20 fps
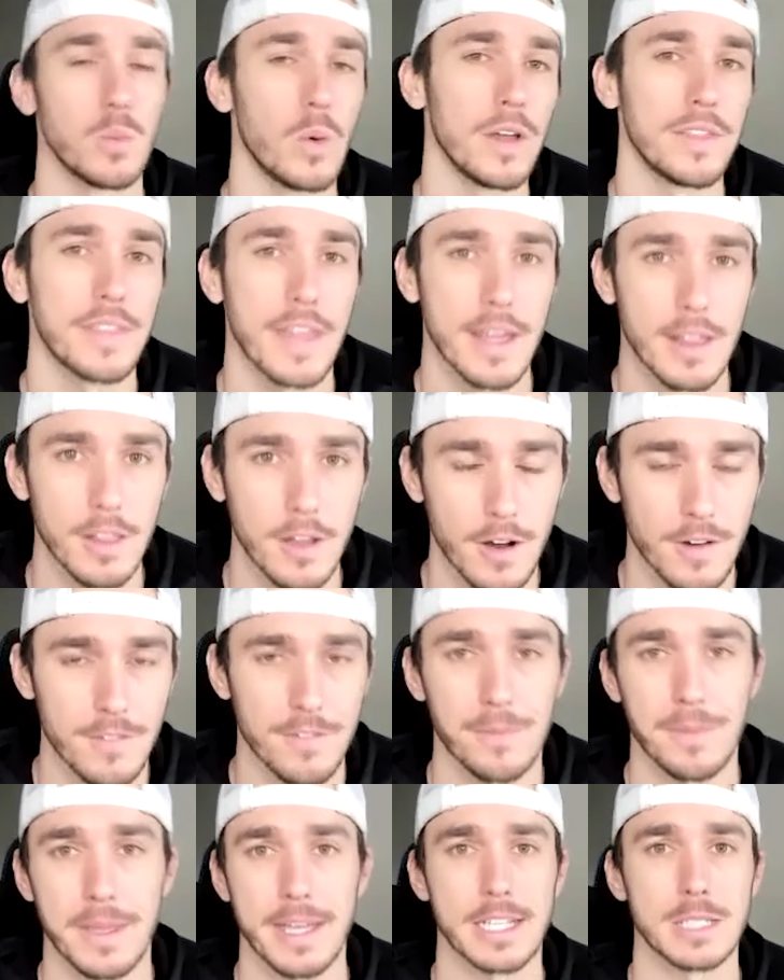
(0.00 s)
what they learned
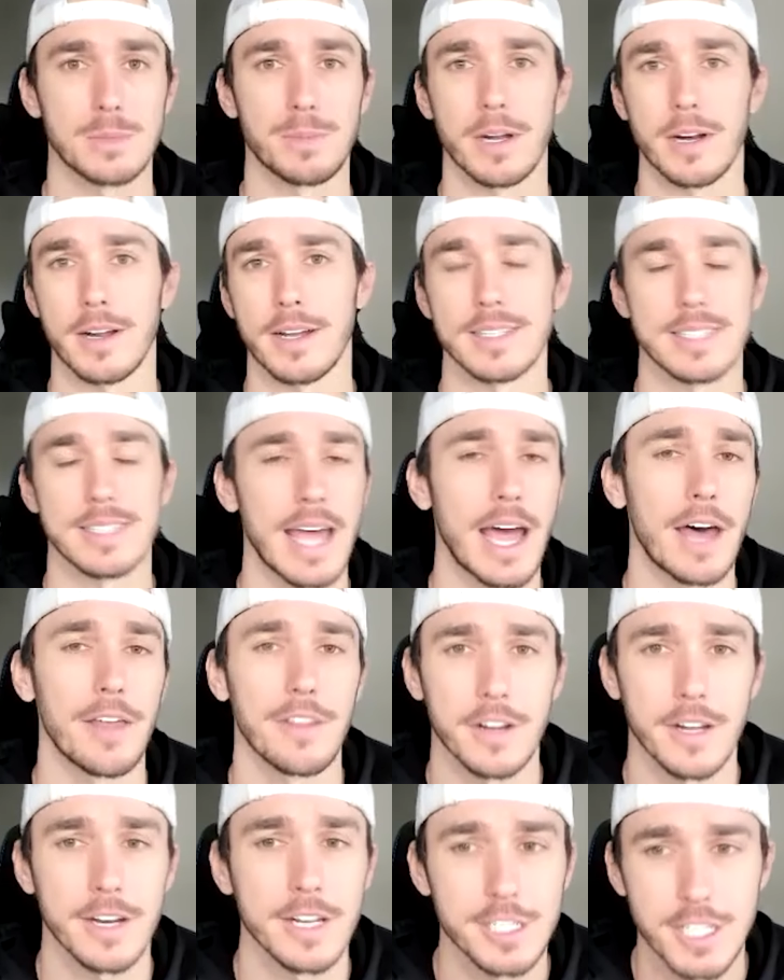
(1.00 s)
from the experience, how
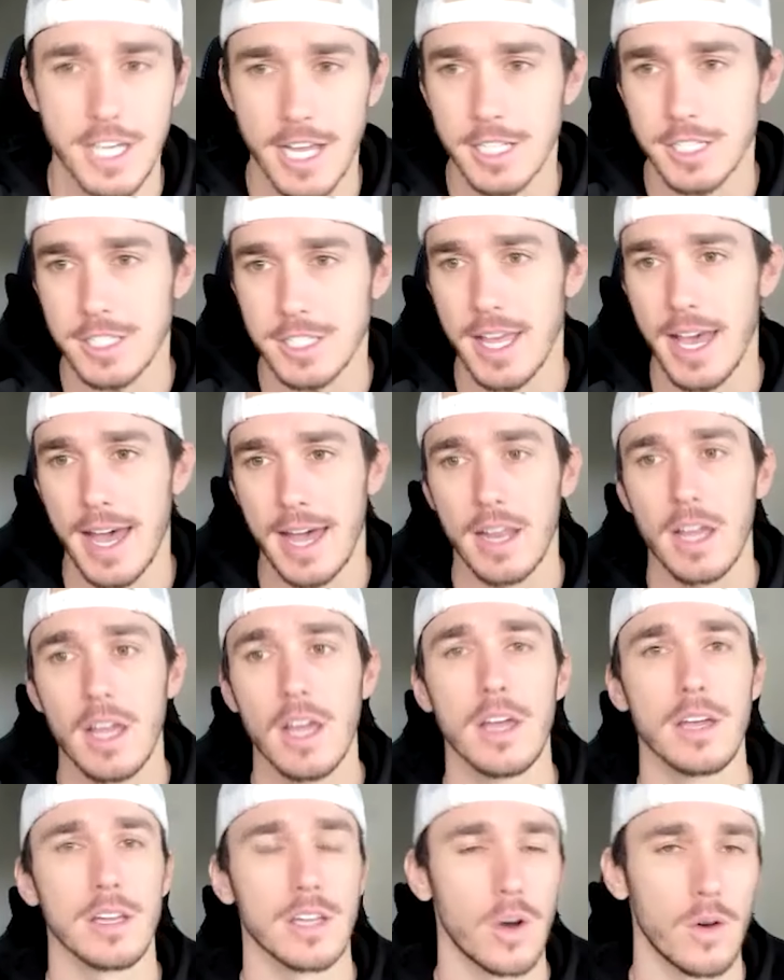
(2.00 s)
they're going to change that
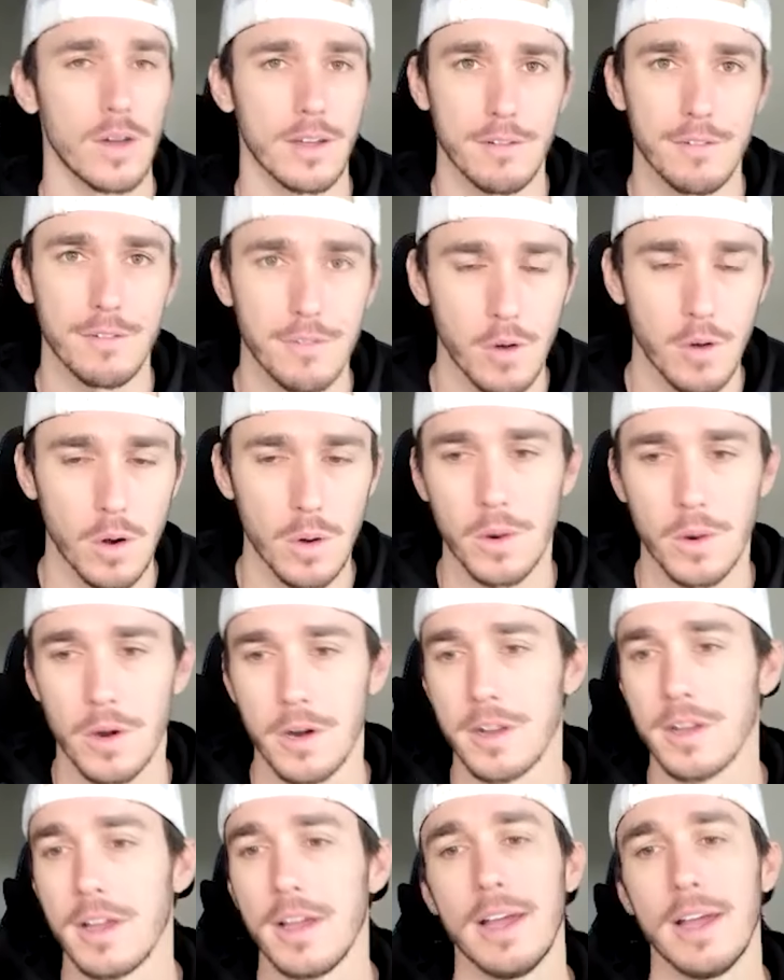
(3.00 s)
going forward.